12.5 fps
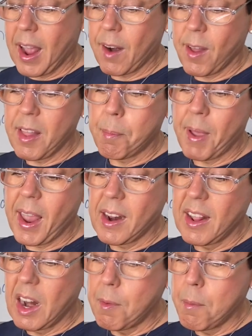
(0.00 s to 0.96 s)
I'd rather pay a
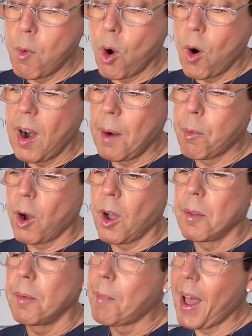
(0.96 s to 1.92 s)
little bit more,
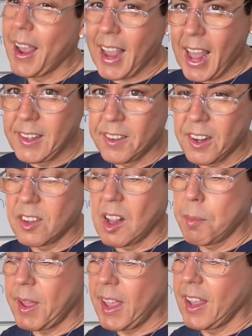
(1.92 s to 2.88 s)
but my candles are gonna
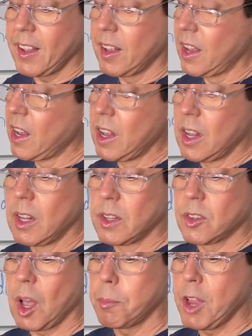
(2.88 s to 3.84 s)
be
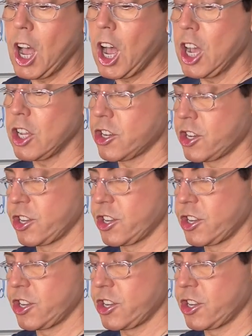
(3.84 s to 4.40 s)
top notch.